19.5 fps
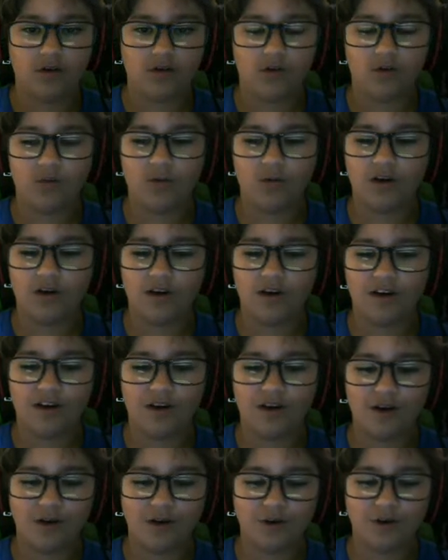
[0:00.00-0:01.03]

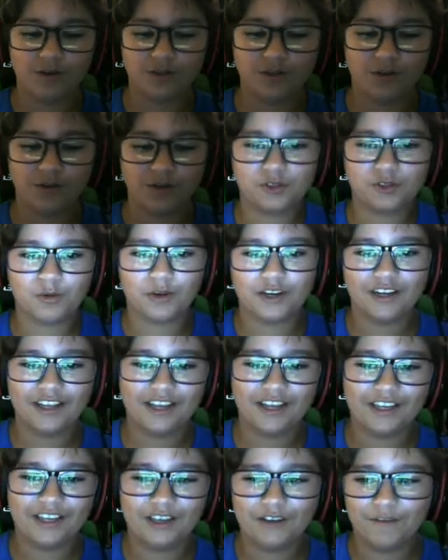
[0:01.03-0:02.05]
Whoa. So so we're gonna
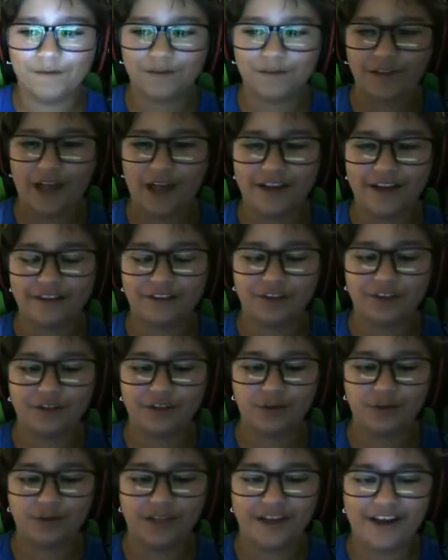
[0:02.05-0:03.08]
like fly to
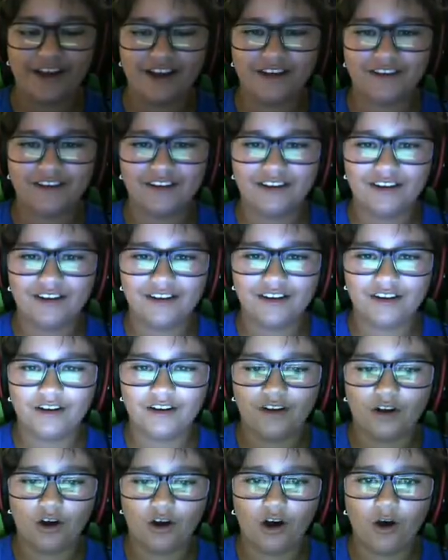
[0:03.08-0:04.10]
new land.
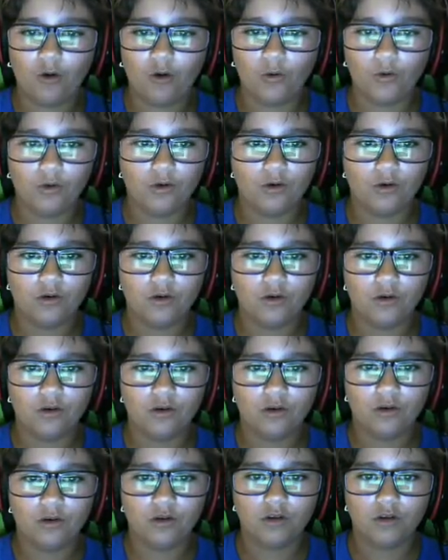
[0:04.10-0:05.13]
Oh.
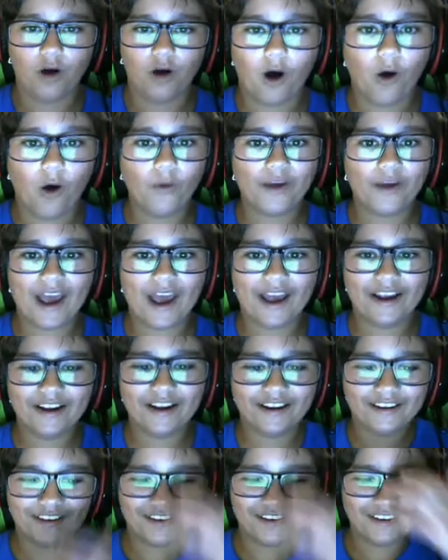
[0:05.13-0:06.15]

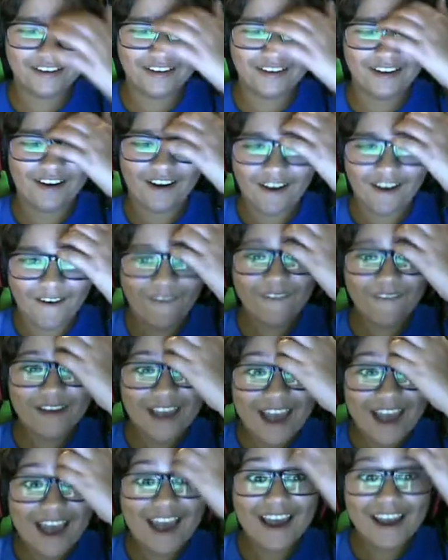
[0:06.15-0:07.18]
Okay
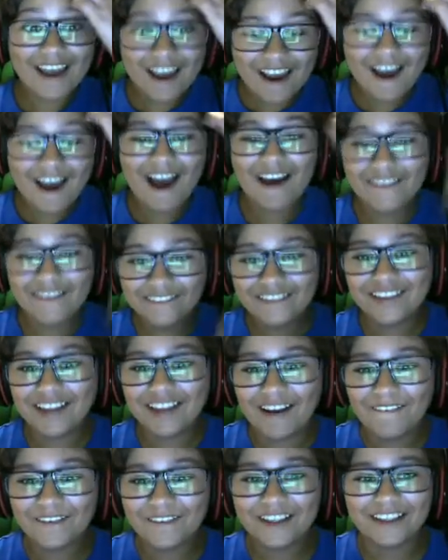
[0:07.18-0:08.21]
okay, I'm
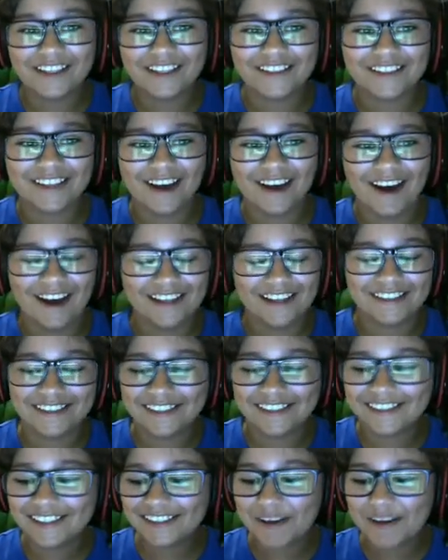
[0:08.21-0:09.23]
loving this, guys.
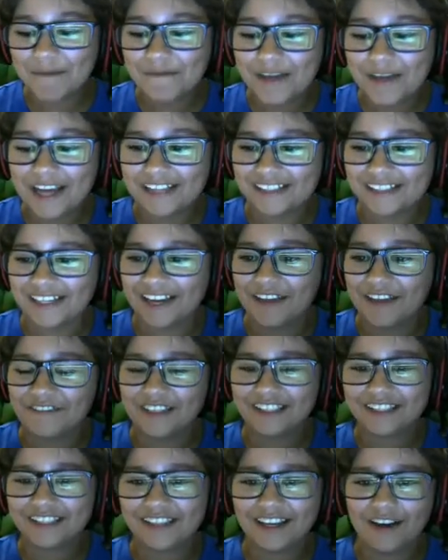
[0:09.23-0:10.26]
This is amazing. If
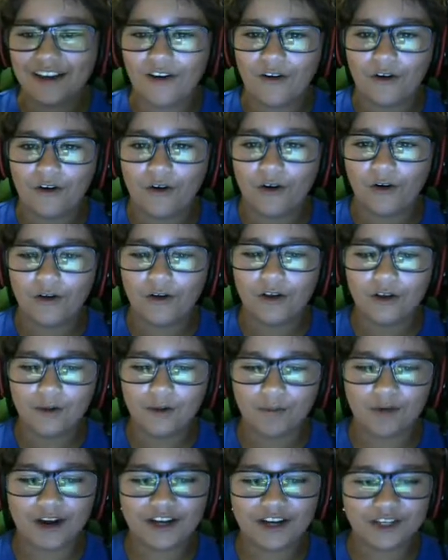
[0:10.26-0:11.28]
this is like a whole
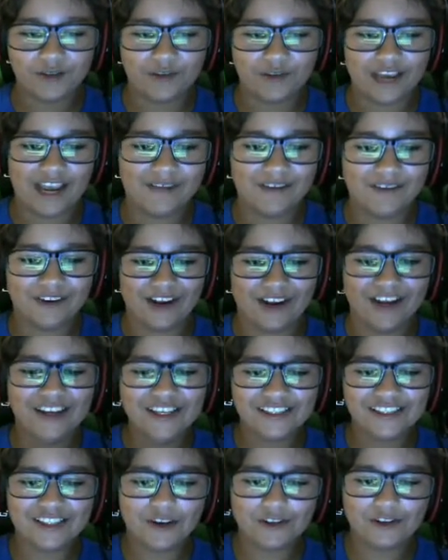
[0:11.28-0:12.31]
brand new game, okay.
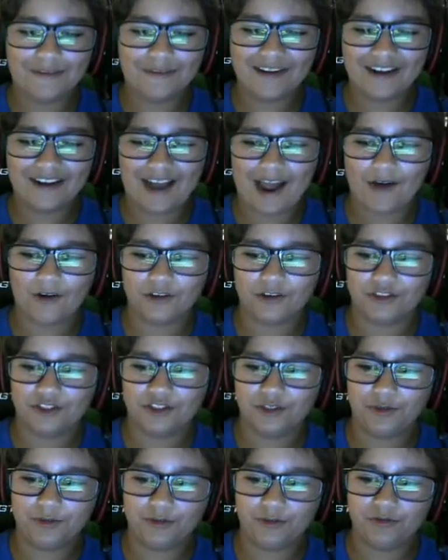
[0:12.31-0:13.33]
So it's been an hour. Do
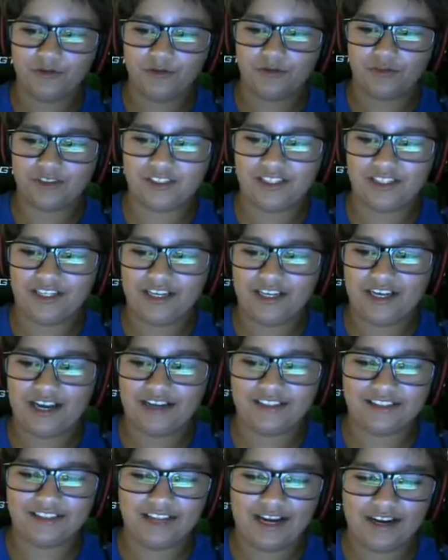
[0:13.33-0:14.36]
you see
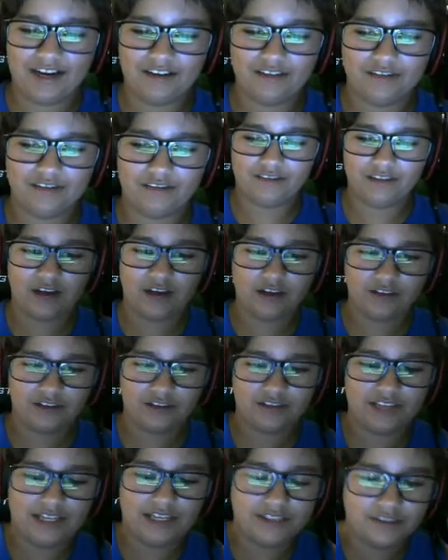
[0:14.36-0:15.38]
any sign uh,
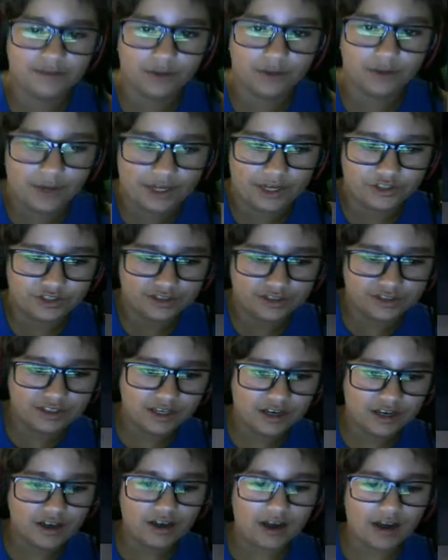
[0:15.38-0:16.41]
signs of locations?
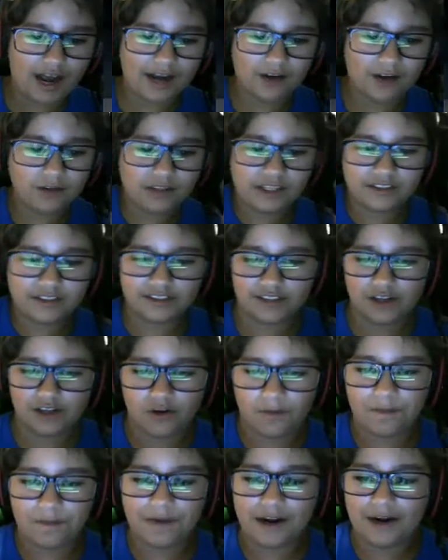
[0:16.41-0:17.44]
I don't think
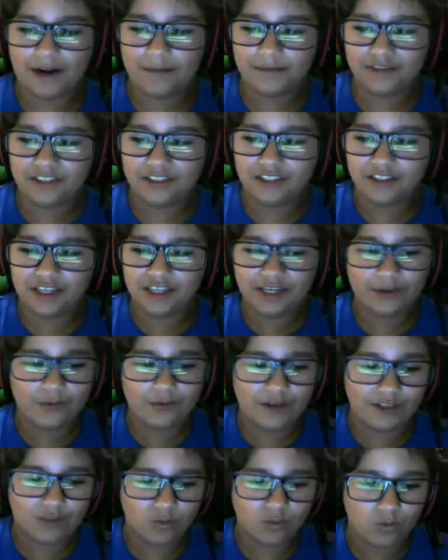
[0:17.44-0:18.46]
so, but I'm dealing
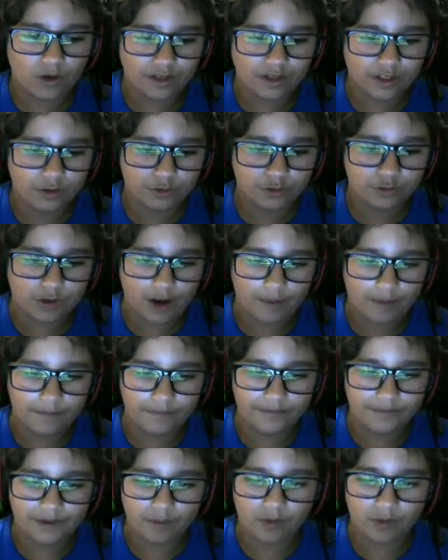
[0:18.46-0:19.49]
with one huge
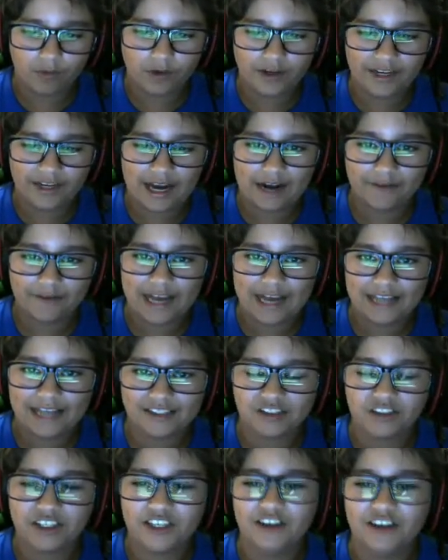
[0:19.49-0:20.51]
problem that we're running out of
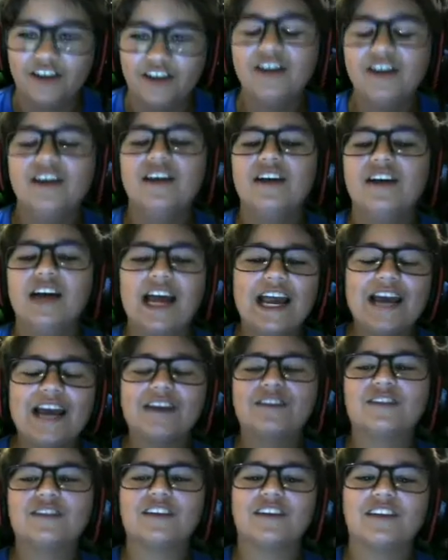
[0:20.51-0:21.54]
gasoline.
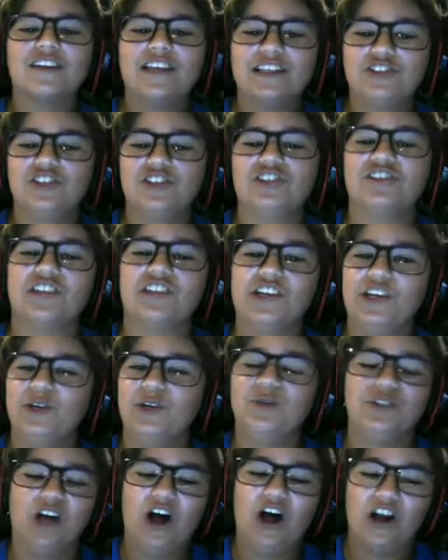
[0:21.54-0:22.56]
It's he's just the
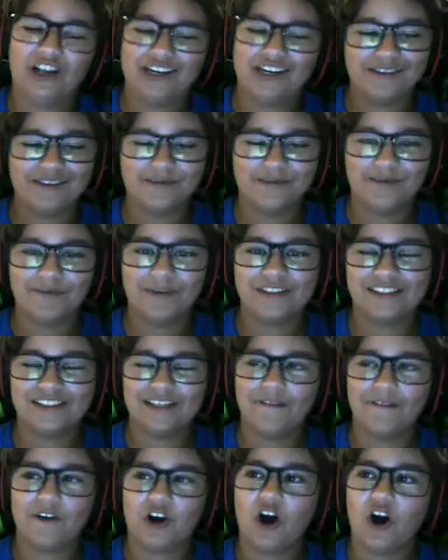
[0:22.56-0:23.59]
new doggy, but
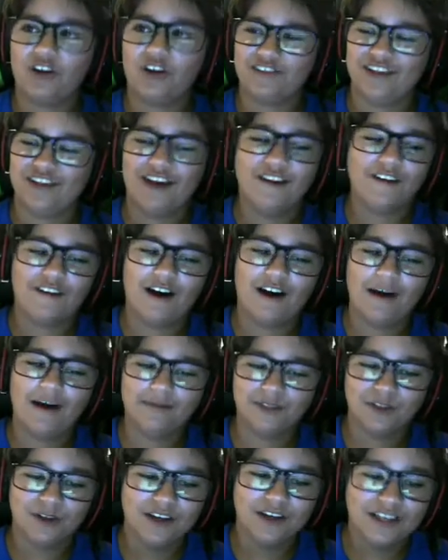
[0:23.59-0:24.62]
instead of a car, it's a
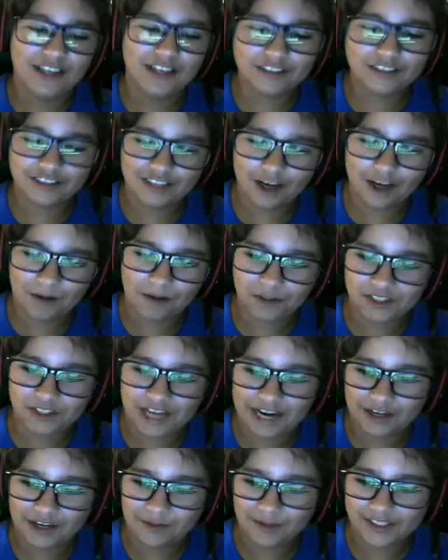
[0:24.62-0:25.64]
helicopter. That's a terrible
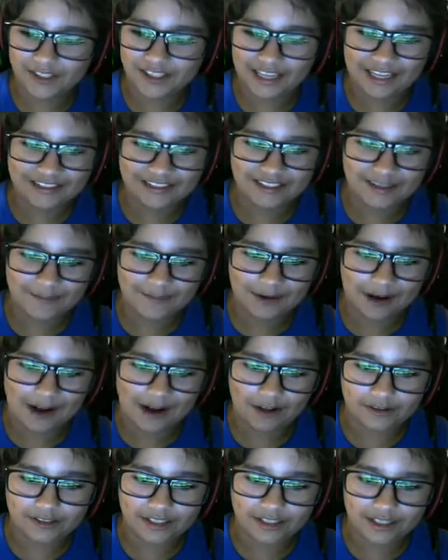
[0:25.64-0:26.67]
sign. You must land somewhere
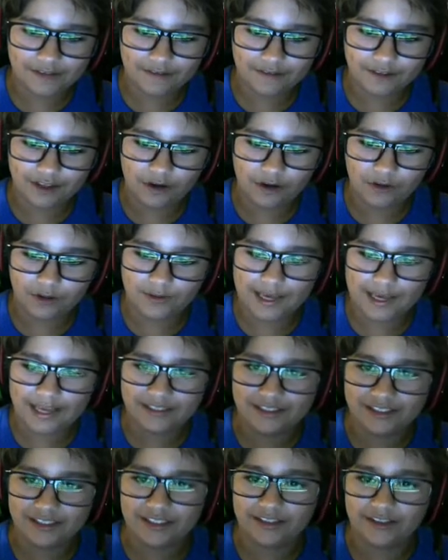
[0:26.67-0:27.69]
else, even though you
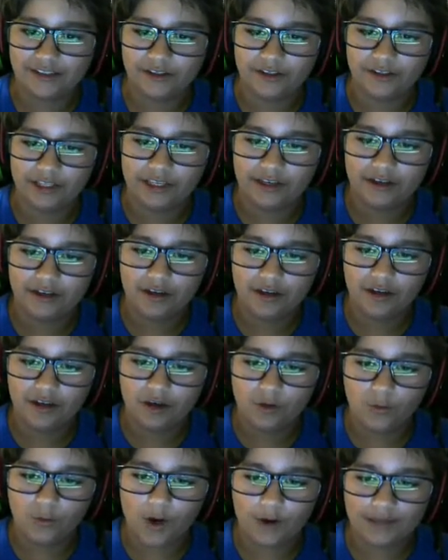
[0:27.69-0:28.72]
can't see clearly.
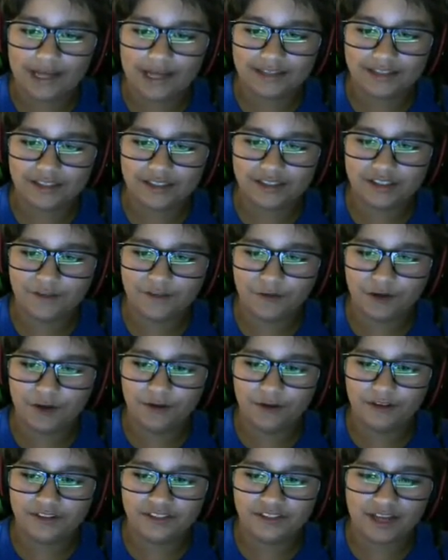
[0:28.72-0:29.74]
Well, that's easy for
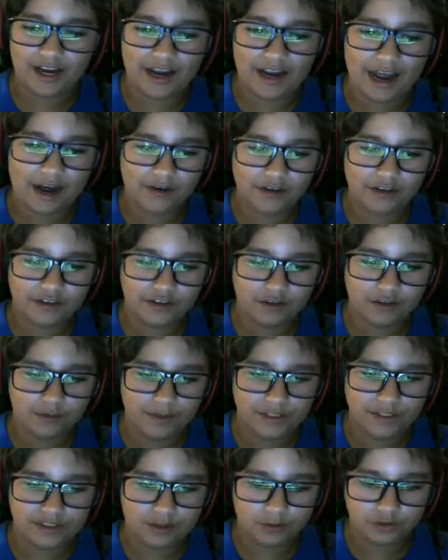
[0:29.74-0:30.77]
you to say. How can you
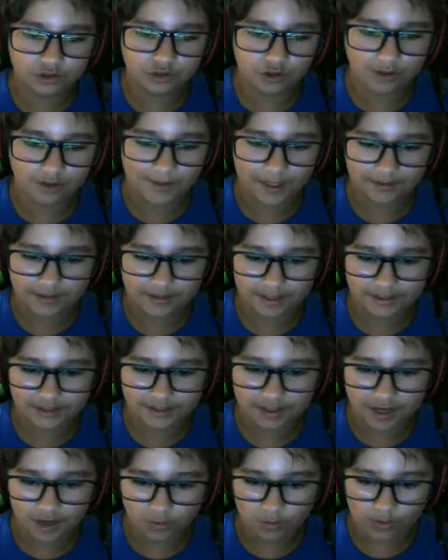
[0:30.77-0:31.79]
be so sure about
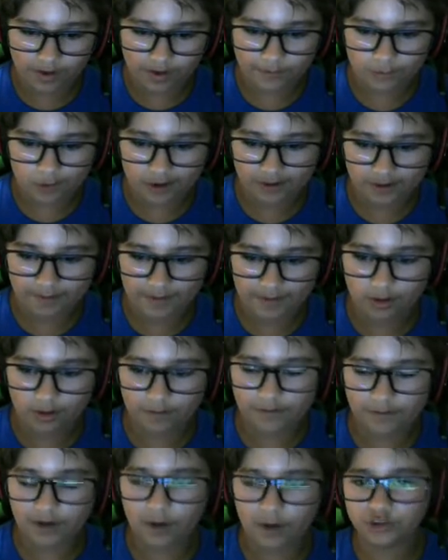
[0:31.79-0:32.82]
this? What if we're in the middle
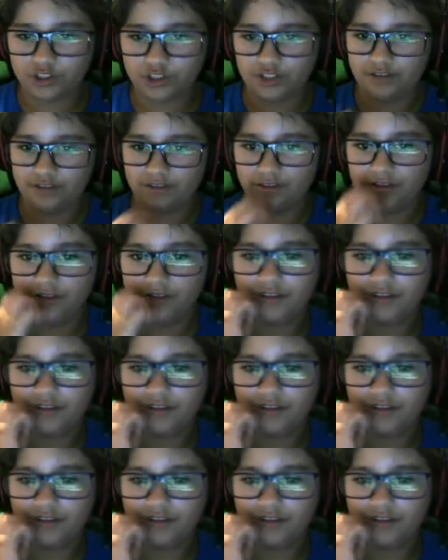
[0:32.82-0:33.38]
of an ocean?